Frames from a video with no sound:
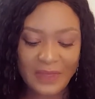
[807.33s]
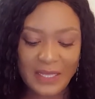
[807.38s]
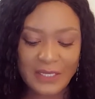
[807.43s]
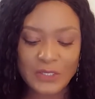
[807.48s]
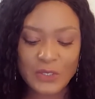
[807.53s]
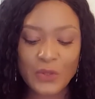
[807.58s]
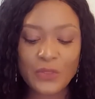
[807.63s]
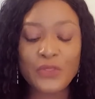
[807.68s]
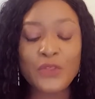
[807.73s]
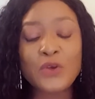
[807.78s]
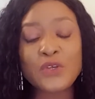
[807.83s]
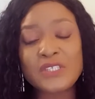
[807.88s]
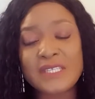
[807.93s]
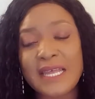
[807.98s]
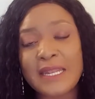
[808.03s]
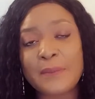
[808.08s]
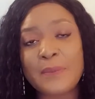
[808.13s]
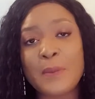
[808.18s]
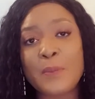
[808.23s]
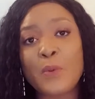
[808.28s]
So those
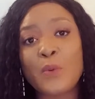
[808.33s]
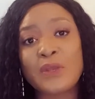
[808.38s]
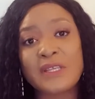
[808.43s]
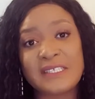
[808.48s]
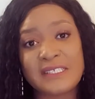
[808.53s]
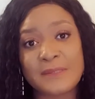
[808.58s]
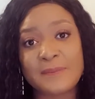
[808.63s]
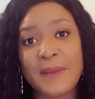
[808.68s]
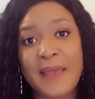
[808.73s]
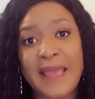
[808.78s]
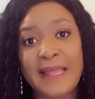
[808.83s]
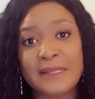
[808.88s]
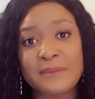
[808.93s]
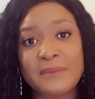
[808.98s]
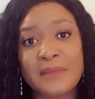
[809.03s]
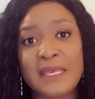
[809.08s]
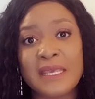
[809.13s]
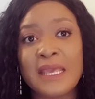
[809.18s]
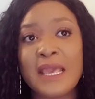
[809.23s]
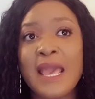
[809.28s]
are the people who inspired
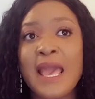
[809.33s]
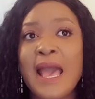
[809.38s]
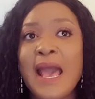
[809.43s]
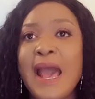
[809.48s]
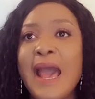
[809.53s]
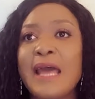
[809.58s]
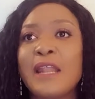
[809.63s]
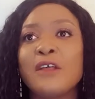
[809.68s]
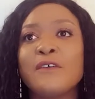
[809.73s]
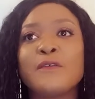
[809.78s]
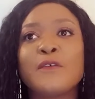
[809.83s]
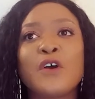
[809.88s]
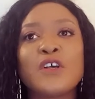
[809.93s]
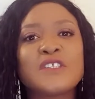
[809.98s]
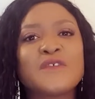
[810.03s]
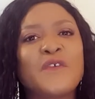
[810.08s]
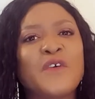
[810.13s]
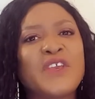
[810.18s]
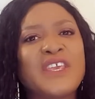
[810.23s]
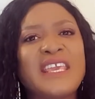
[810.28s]
me. And of
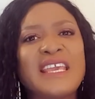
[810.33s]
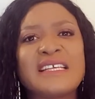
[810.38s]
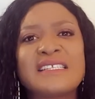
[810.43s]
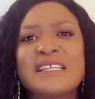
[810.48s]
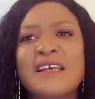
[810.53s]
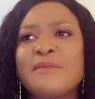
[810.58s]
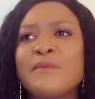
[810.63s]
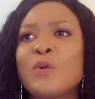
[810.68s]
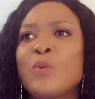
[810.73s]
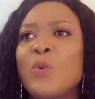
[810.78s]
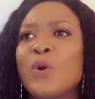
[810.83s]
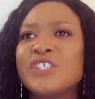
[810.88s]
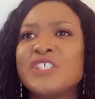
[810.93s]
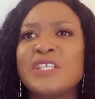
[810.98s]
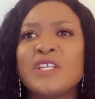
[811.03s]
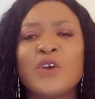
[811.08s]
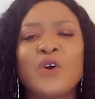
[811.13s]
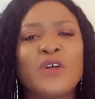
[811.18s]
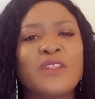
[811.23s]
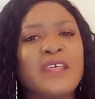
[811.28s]
course, for years, I've been
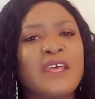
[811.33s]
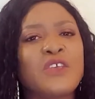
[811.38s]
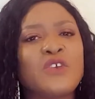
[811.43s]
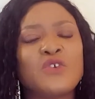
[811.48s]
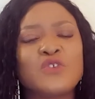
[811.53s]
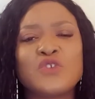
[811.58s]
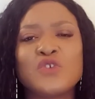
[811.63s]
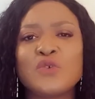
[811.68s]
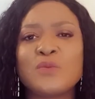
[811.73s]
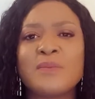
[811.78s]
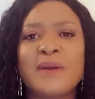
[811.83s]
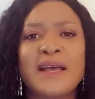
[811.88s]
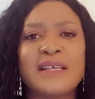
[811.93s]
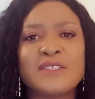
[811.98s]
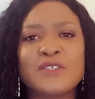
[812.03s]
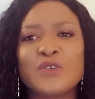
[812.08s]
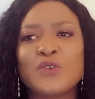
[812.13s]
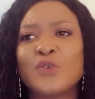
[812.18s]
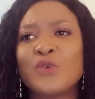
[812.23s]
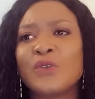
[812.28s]
watching the other
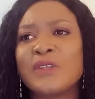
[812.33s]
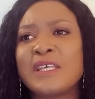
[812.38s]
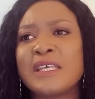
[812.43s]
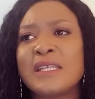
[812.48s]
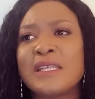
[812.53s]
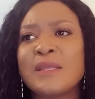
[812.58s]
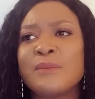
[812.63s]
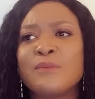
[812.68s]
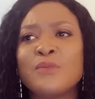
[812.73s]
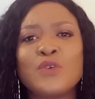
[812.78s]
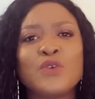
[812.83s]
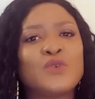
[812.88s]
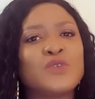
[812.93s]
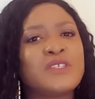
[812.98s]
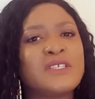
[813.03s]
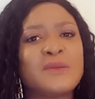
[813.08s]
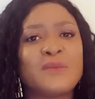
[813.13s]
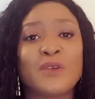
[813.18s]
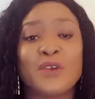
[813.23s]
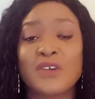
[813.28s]
YouTubers, you know, the
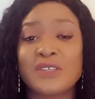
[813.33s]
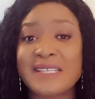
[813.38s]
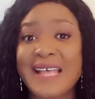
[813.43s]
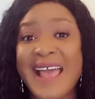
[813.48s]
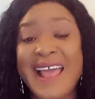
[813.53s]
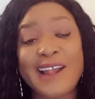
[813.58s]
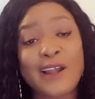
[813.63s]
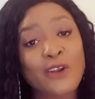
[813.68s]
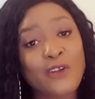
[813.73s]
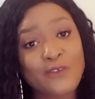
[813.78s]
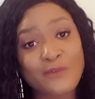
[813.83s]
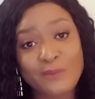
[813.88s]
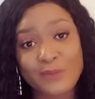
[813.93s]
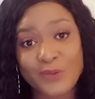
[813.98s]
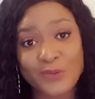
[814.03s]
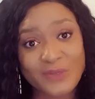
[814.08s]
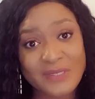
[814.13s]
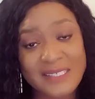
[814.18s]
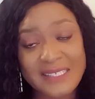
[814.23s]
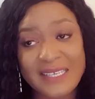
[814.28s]
beauty, because I love
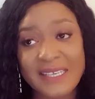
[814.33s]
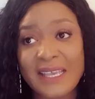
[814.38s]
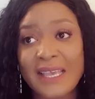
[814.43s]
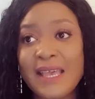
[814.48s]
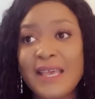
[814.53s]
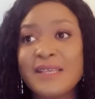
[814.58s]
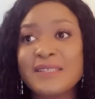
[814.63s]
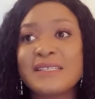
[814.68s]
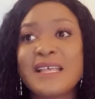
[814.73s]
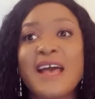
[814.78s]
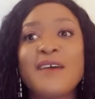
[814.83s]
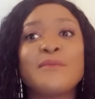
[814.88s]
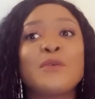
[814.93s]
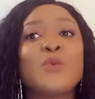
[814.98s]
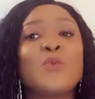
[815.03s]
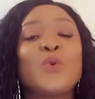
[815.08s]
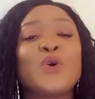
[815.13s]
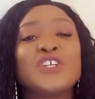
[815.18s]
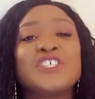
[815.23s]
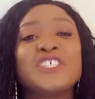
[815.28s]
beauty. So I've
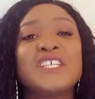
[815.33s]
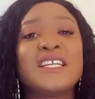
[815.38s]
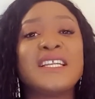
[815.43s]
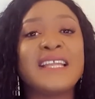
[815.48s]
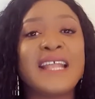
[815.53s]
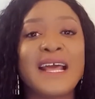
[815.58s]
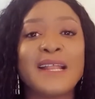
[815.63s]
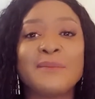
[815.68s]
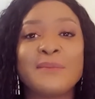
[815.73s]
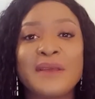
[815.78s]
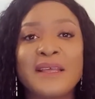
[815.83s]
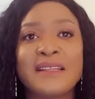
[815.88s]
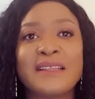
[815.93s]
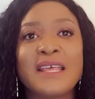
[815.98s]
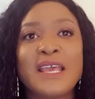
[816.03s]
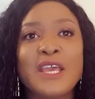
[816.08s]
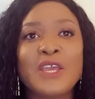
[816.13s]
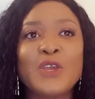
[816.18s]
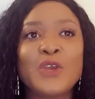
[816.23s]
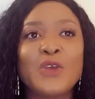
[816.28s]
been watching that,
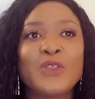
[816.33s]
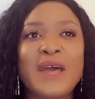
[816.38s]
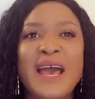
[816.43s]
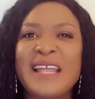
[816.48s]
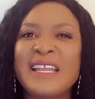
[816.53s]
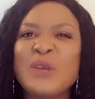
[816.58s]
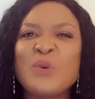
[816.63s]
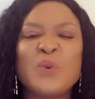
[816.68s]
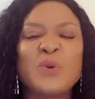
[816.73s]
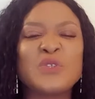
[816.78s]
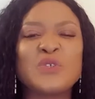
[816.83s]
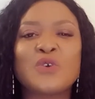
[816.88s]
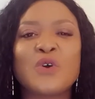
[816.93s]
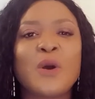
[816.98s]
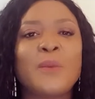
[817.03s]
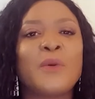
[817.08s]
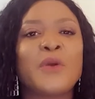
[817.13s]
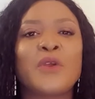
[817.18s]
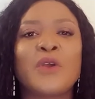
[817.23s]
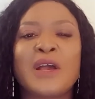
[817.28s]
but I didn't want to
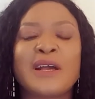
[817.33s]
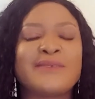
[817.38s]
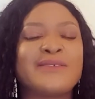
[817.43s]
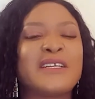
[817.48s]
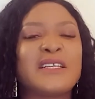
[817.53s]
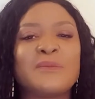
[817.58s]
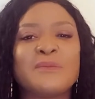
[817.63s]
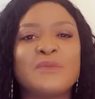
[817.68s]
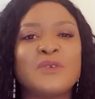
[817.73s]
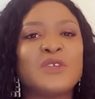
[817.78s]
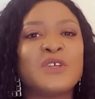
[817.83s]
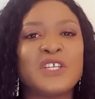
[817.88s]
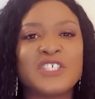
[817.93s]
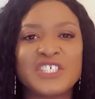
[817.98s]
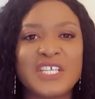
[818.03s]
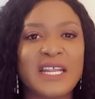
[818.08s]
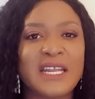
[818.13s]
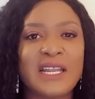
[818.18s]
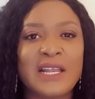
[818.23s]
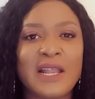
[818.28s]
come on here and create a
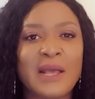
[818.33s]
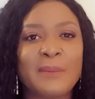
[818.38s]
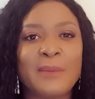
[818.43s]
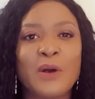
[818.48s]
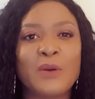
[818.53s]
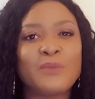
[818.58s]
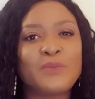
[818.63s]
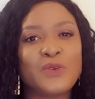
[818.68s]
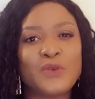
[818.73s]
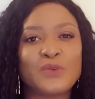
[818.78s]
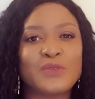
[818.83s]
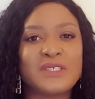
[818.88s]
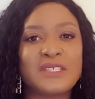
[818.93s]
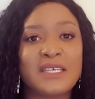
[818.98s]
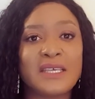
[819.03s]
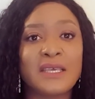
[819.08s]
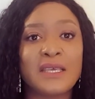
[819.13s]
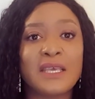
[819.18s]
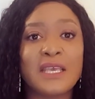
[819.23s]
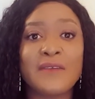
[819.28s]
channel about
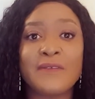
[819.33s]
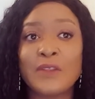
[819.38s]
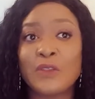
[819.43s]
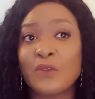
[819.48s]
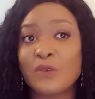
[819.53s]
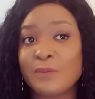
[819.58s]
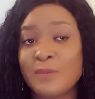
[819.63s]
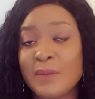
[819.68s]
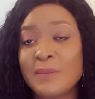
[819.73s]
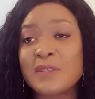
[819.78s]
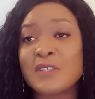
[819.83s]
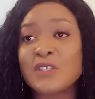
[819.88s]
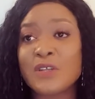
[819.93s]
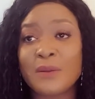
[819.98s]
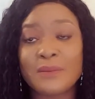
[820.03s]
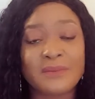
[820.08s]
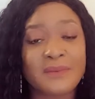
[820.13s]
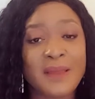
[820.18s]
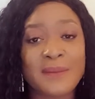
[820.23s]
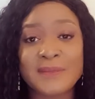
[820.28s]
beauty, even though maybe
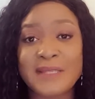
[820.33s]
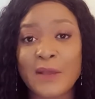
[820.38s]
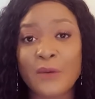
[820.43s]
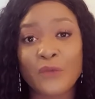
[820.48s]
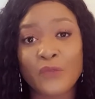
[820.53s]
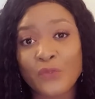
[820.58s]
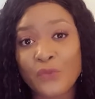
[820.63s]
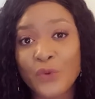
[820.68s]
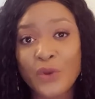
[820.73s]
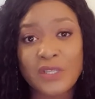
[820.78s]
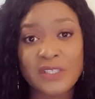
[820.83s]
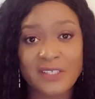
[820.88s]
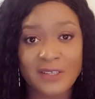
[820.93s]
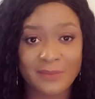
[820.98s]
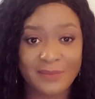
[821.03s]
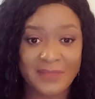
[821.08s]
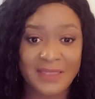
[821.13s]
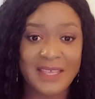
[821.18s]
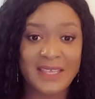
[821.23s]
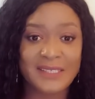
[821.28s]
sometimes I could throw in
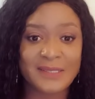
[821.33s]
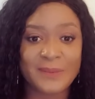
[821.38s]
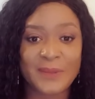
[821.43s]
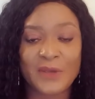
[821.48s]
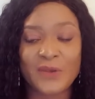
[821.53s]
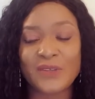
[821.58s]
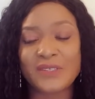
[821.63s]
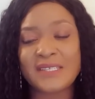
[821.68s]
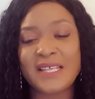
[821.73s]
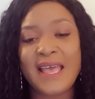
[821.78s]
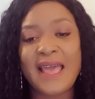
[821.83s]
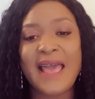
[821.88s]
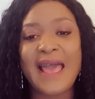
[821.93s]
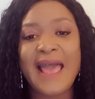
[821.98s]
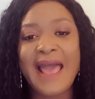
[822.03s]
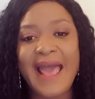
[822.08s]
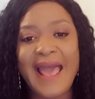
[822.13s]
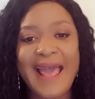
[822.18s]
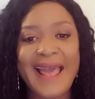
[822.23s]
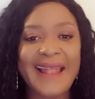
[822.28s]
some things, because
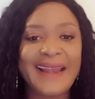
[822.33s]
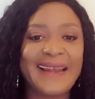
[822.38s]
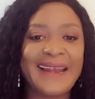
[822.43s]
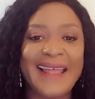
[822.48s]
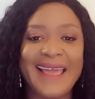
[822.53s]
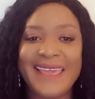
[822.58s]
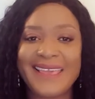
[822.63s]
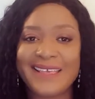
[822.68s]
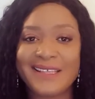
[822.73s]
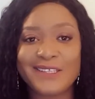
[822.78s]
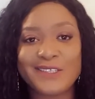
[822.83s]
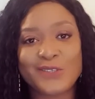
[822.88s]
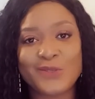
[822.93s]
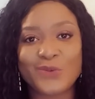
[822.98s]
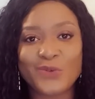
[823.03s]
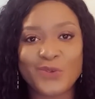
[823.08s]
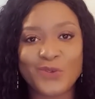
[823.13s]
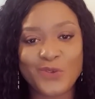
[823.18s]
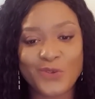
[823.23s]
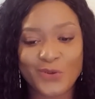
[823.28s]
I like
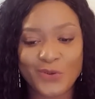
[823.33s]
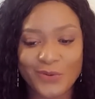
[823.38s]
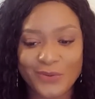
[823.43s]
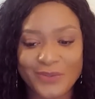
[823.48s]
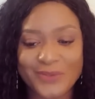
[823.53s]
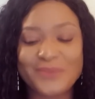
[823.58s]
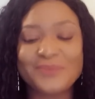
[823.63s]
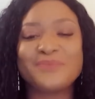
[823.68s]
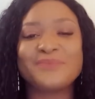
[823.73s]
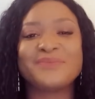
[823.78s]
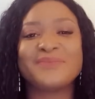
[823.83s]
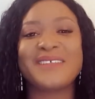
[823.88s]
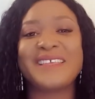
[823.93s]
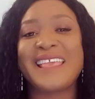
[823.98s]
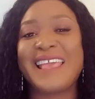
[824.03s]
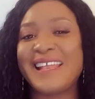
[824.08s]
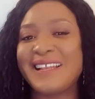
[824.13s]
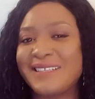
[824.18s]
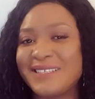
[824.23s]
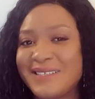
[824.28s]
to, you know,
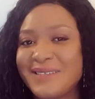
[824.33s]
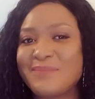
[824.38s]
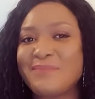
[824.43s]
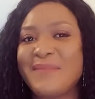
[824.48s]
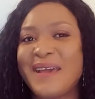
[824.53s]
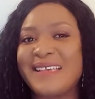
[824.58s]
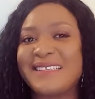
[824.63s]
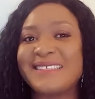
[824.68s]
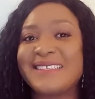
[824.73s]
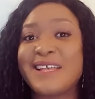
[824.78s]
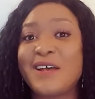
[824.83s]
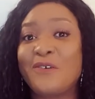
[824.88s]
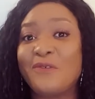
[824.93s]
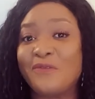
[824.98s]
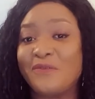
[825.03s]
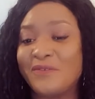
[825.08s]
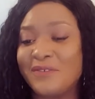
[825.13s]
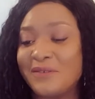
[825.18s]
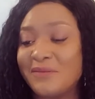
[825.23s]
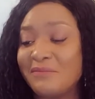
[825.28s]
get
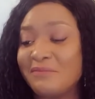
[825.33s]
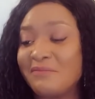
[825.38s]
myself